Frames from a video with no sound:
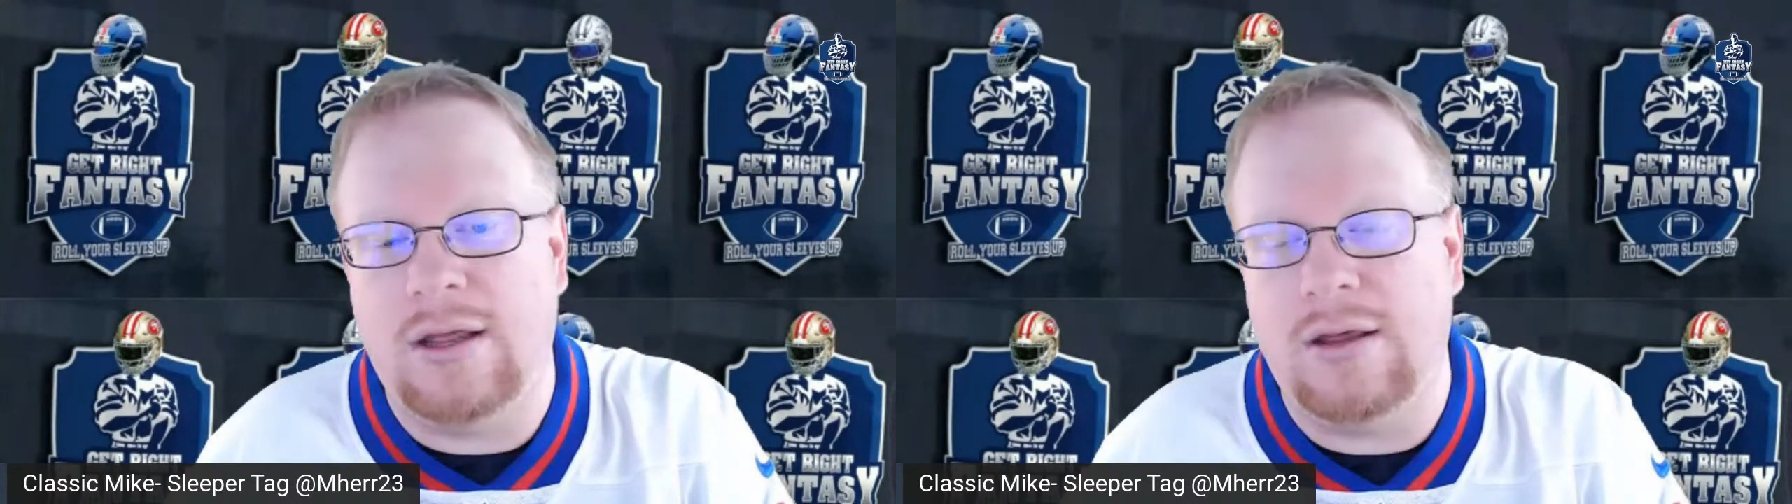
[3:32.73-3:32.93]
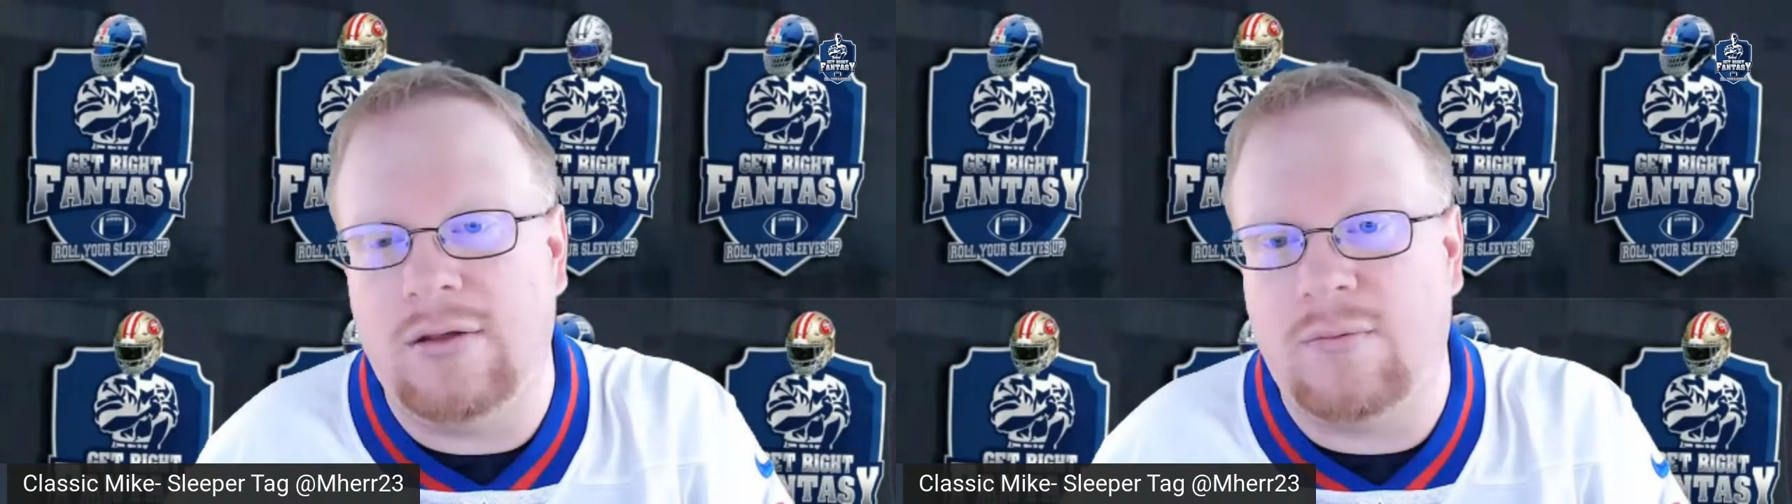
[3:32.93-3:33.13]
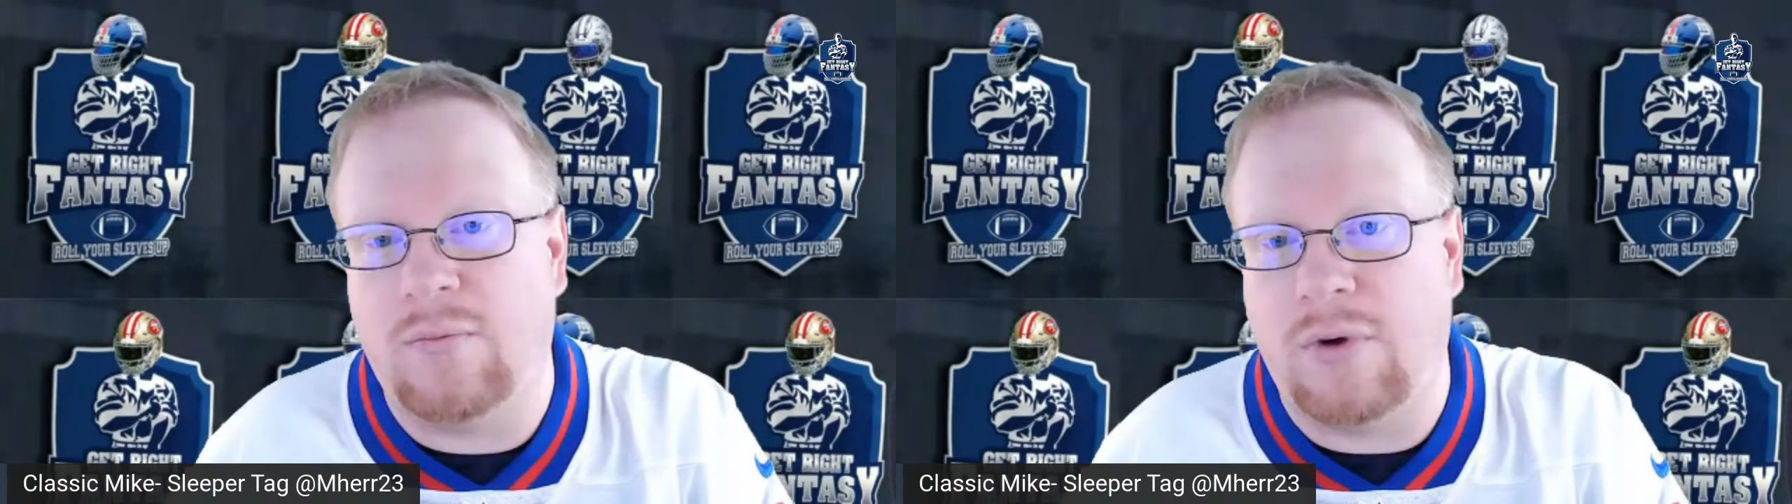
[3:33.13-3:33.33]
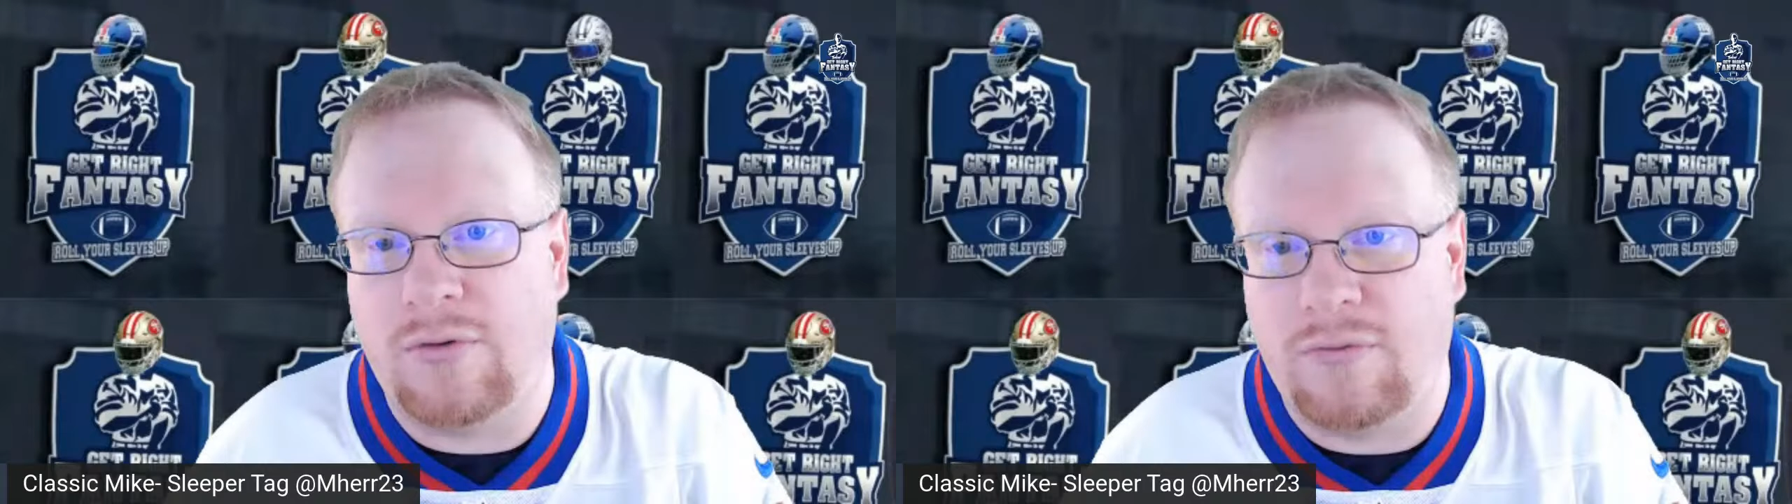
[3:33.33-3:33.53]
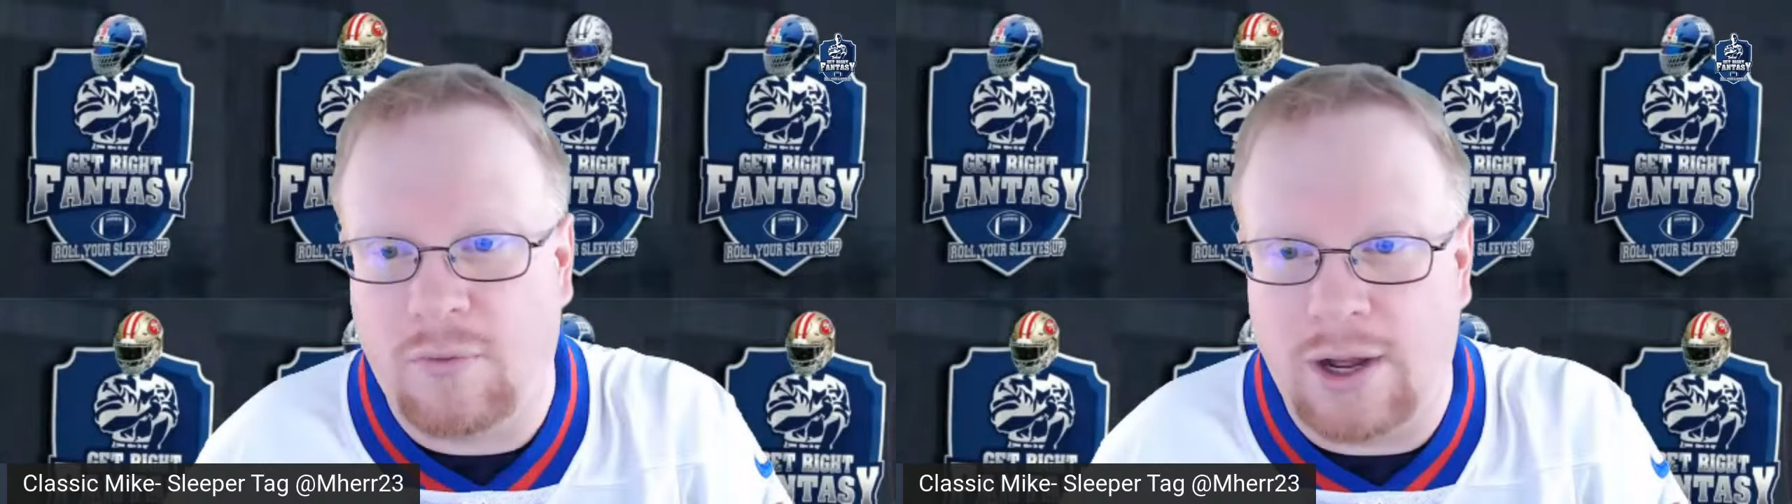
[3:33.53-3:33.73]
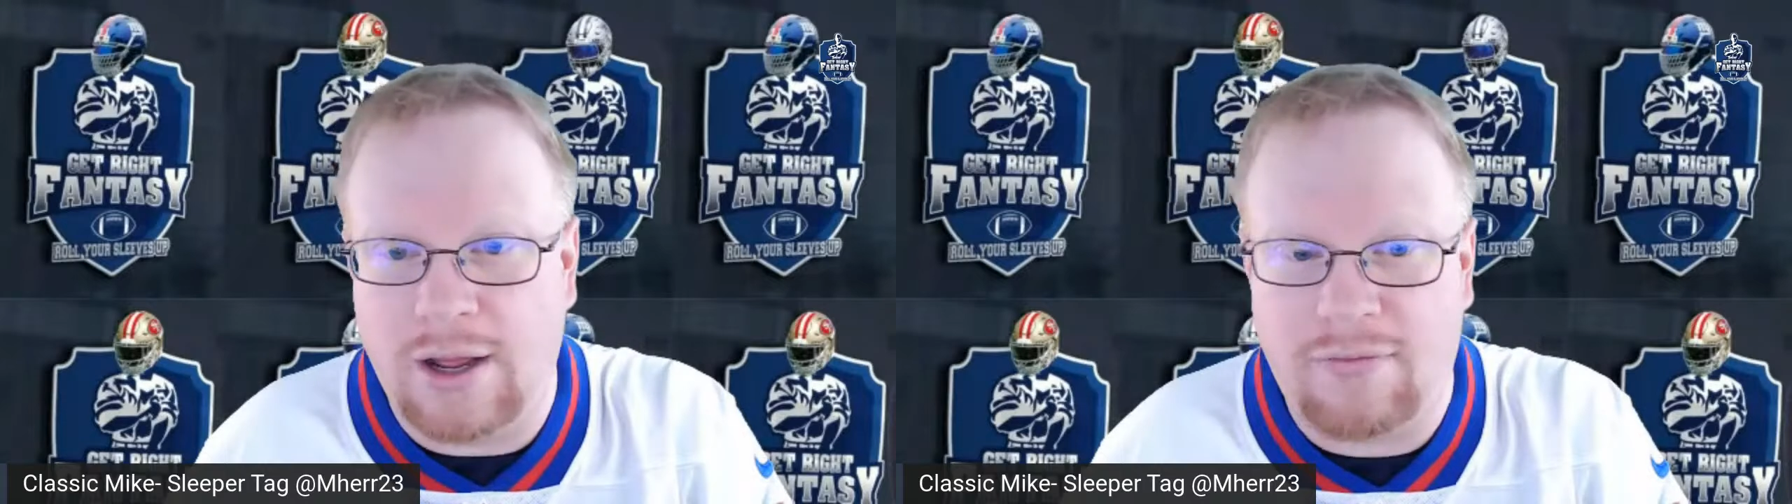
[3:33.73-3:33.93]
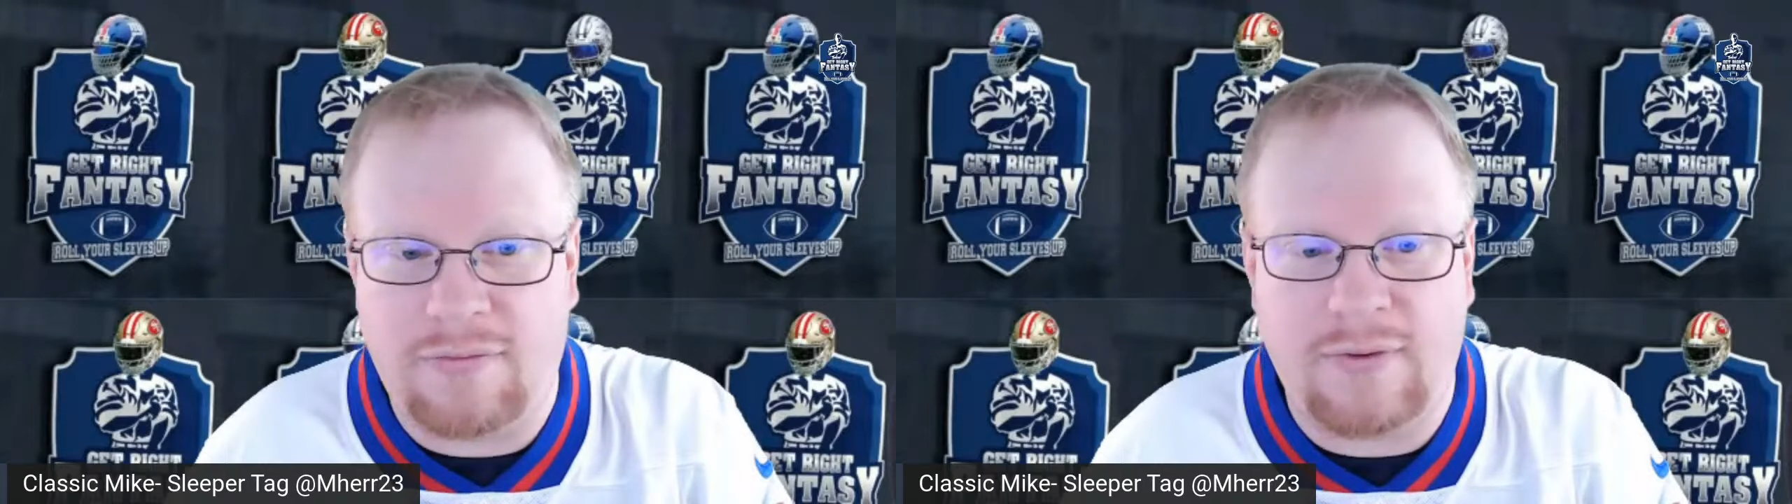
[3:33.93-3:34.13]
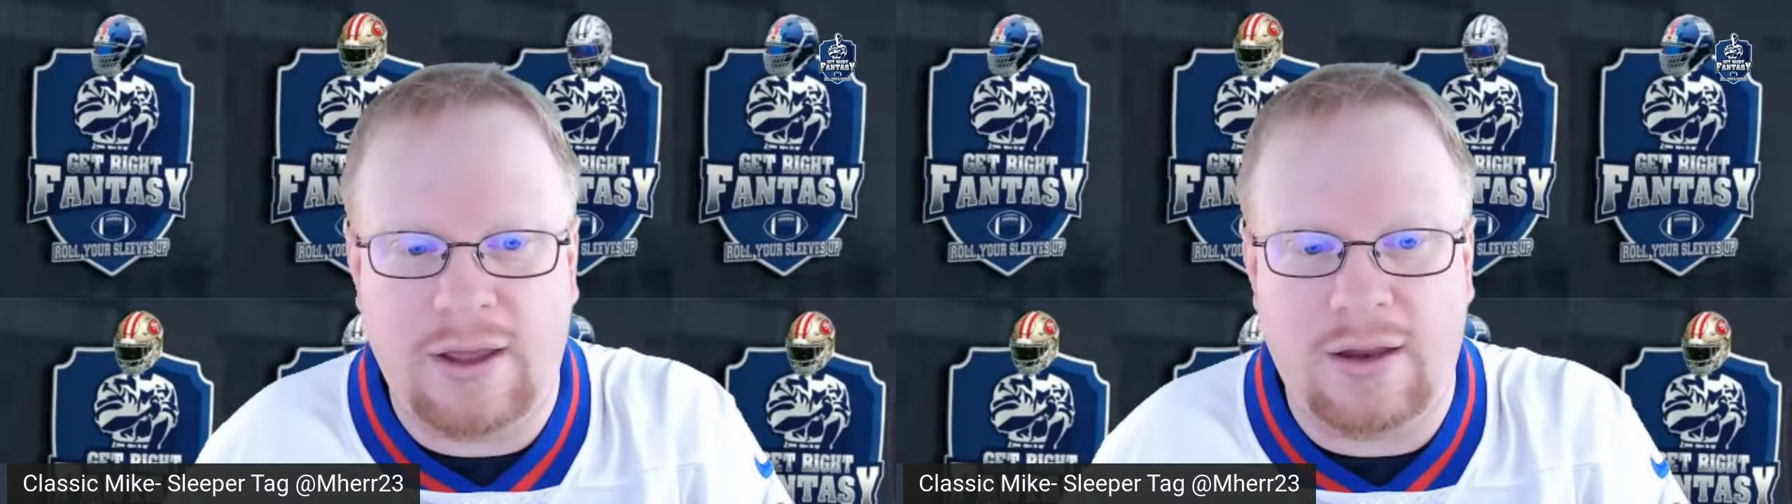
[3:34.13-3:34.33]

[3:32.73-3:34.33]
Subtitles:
his wonderful wife